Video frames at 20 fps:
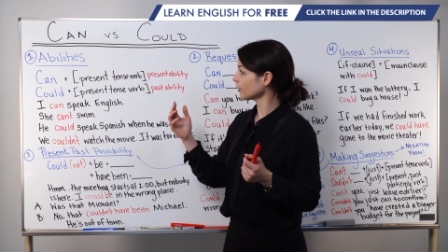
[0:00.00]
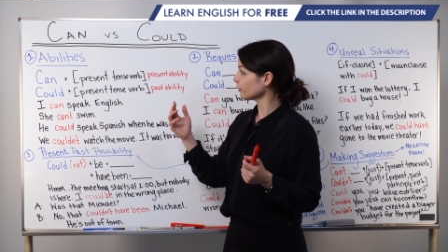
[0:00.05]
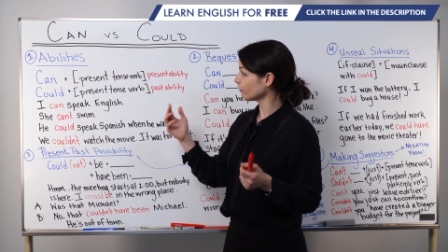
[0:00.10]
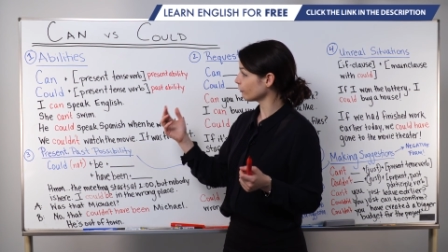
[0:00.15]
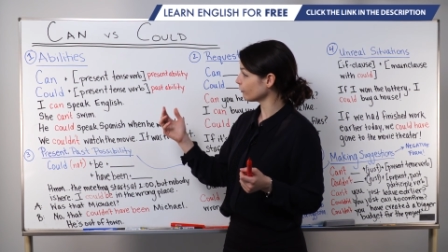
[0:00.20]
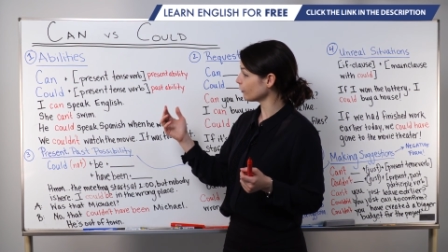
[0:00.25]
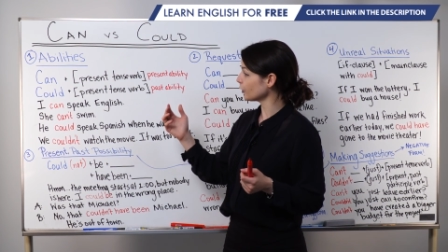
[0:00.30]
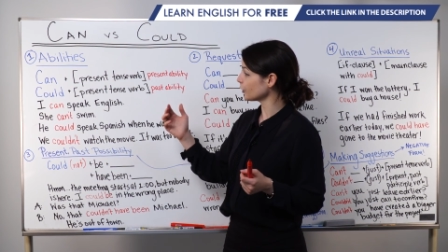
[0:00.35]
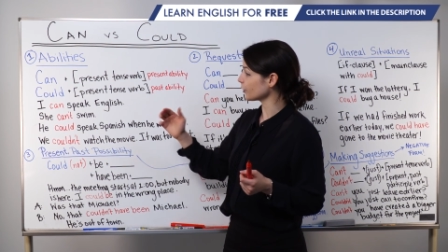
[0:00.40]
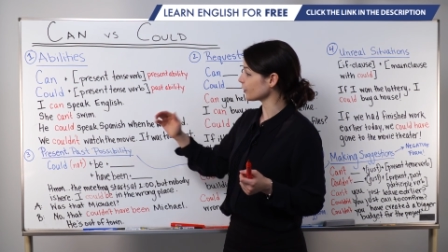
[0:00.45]

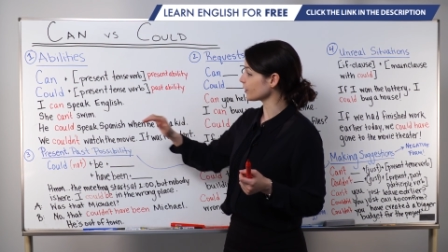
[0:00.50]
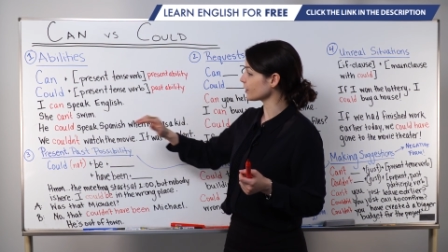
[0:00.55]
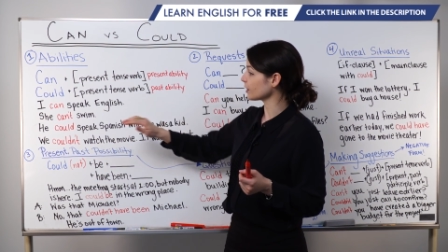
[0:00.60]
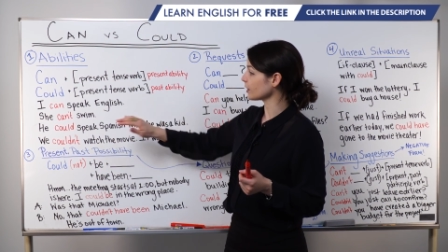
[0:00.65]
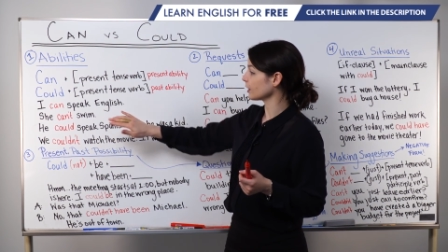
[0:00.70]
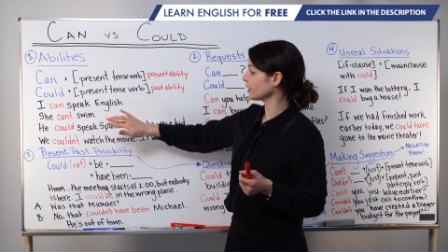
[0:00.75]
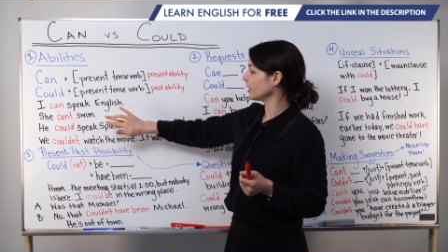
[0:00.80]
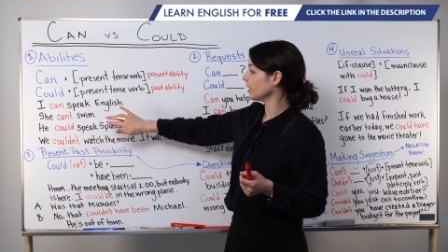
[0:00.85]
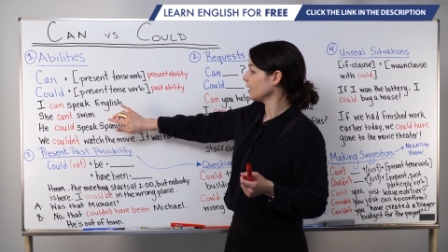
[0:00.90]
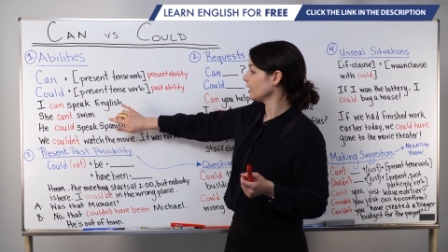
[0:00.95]
First,
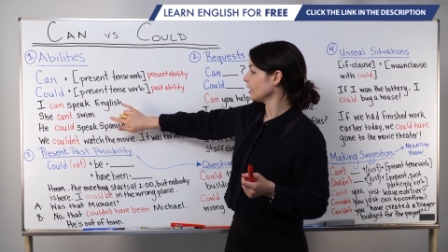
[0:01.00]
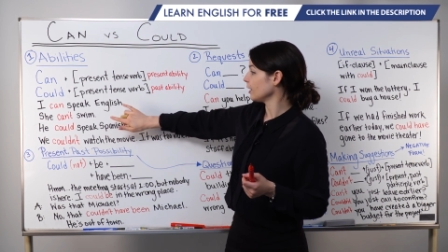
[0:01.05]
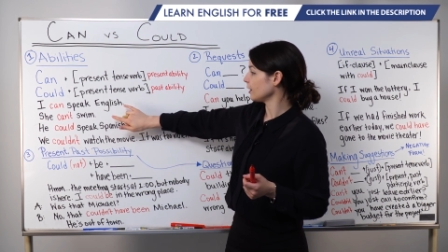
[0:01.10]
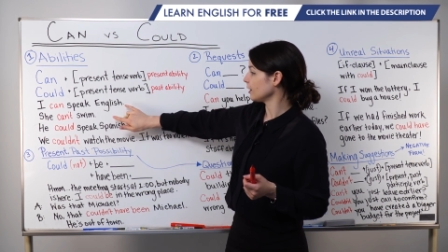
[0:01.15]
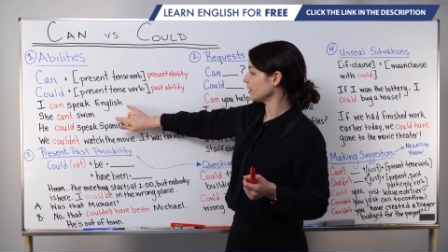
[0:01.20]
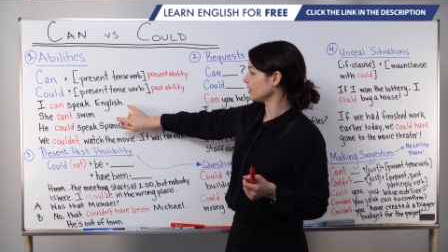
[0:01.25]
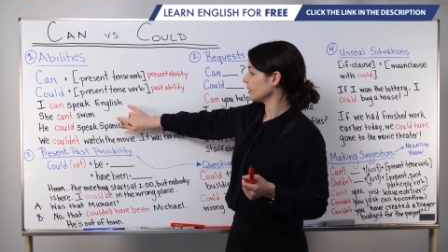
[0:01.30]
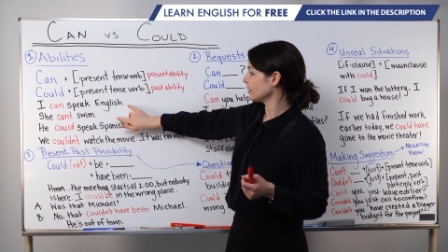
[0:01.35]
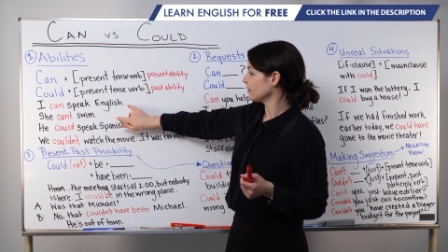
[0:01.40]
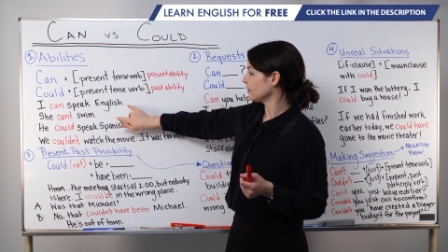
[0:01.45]

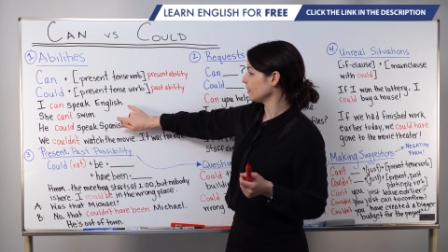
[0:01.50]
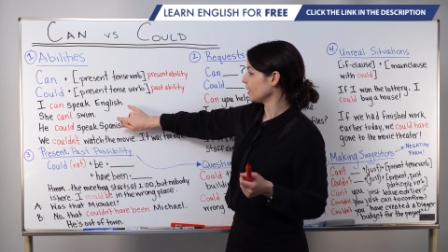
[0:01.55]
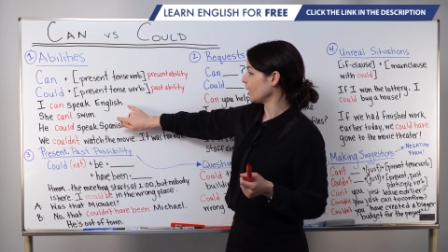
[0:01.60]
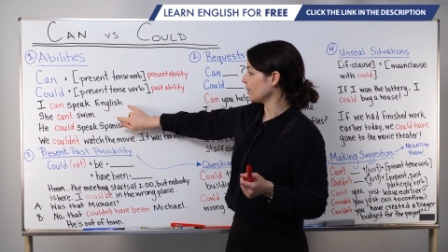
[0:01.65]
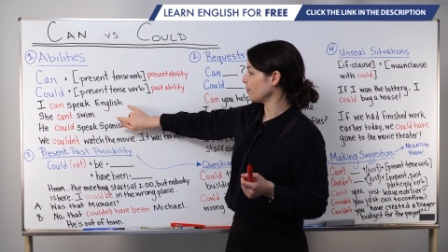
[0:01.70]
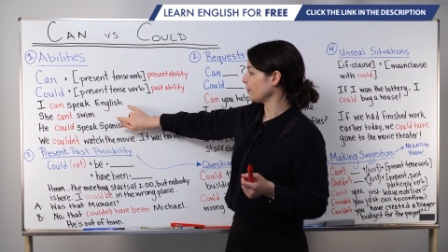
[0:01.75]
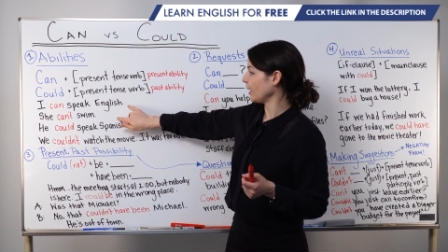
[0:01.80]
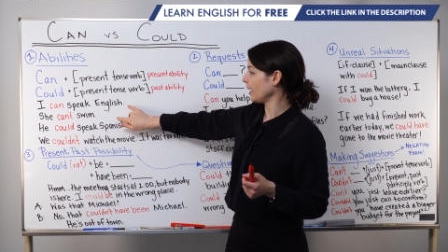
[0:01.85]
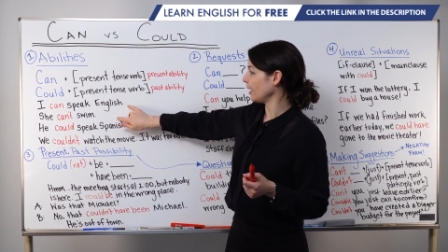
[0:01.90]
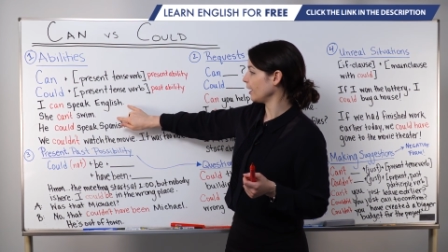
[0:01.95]
a
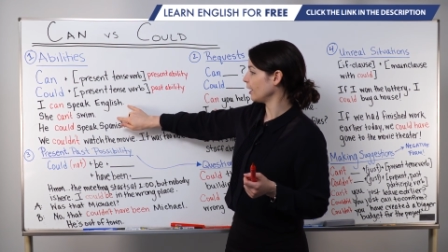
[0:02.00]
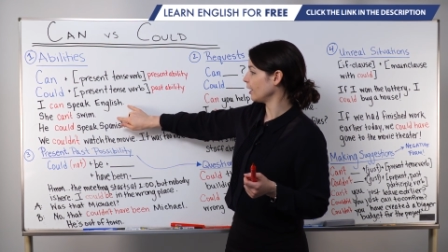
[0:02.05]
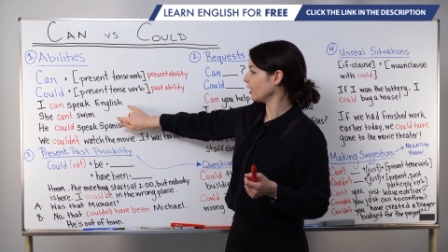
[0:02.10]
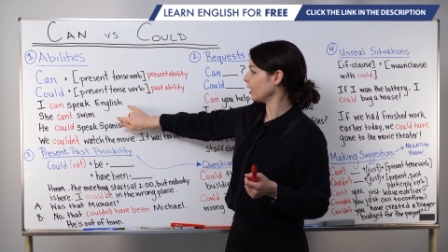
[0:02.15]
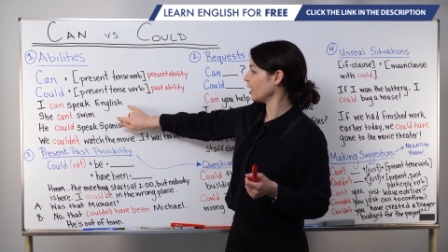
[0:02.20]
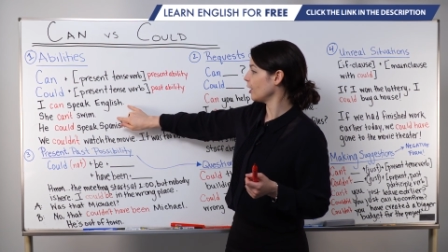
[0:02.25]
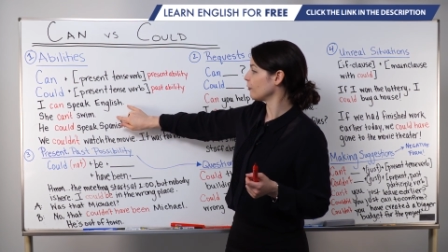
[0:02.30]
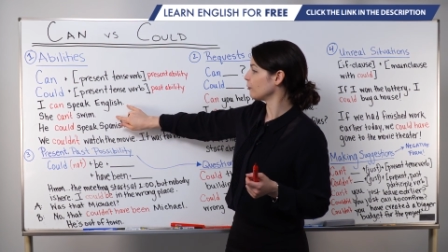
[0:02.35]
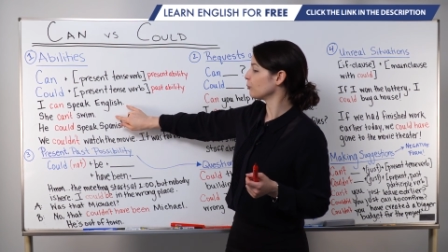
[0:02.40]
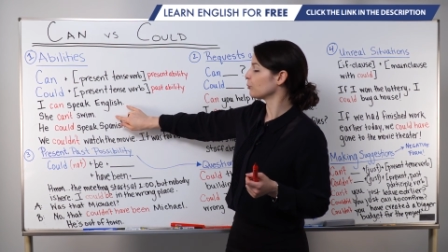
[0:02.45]

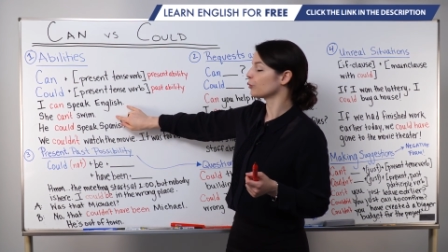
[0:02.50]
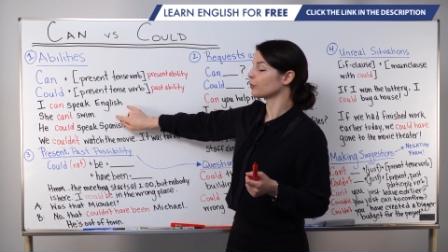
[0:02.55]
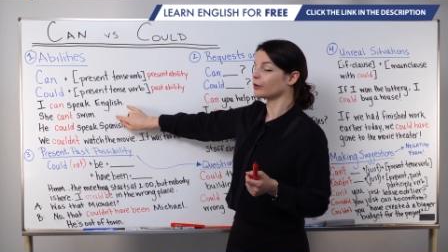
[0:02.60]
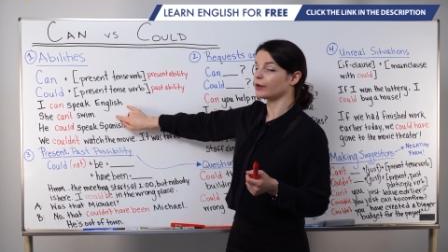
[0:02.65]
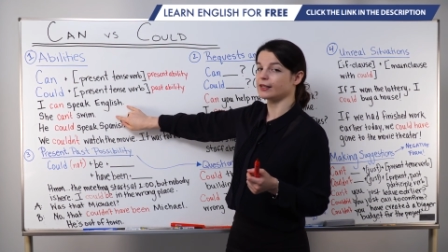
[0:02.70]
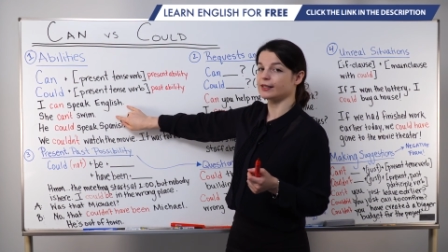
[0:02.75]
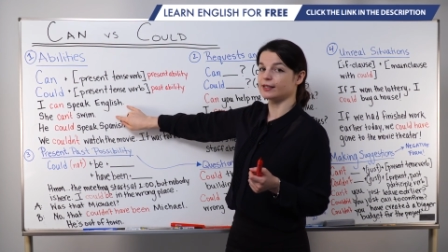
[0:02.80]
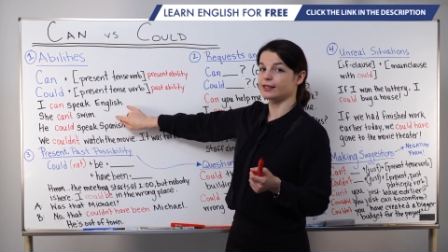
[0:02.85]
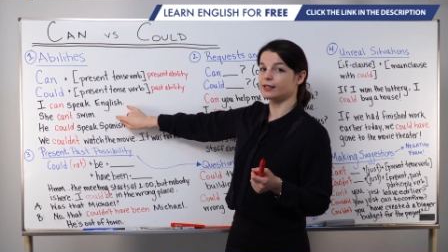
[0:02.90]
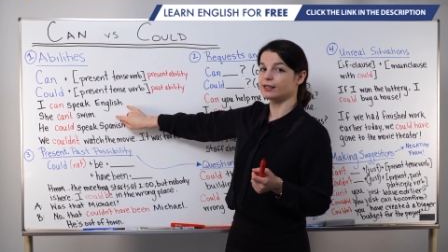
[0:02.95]
pair of
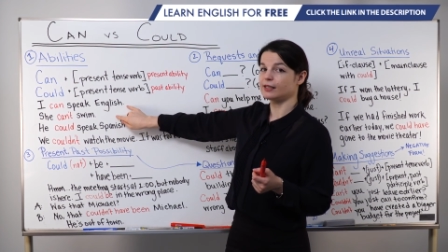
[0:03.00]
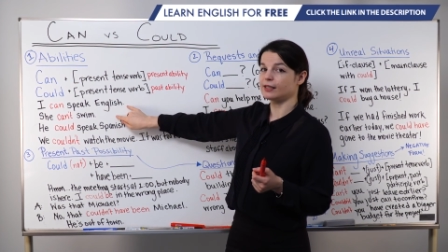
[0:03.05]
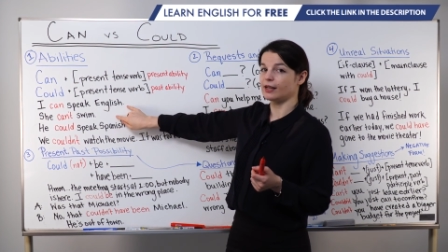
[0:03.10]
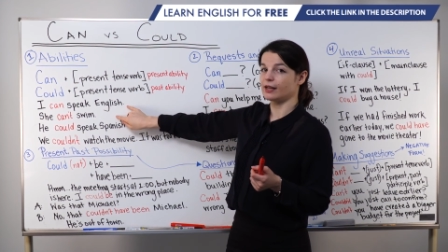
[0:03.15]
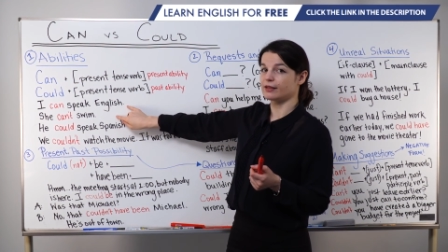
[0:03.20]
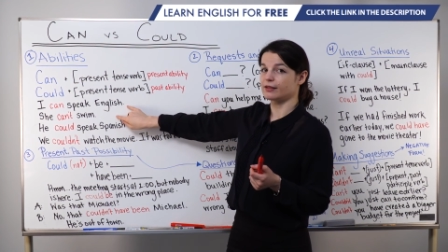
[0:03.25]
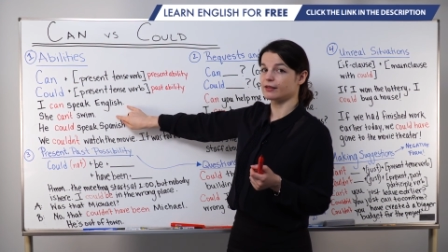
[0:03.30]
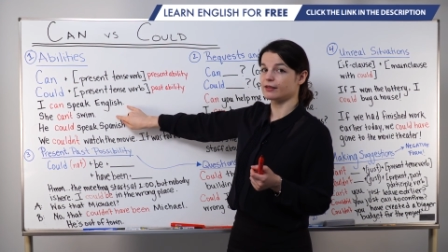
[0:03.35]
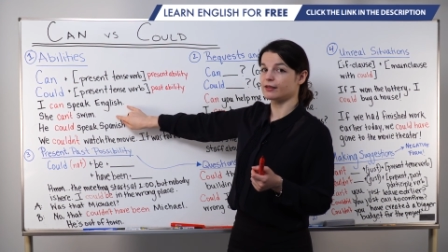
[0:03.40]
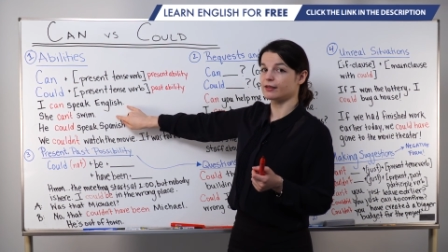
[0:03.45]
present
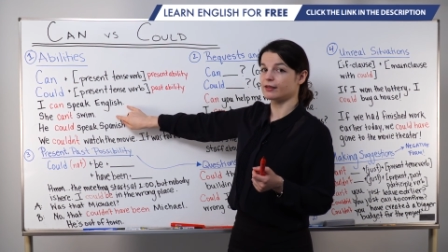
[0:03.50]
tense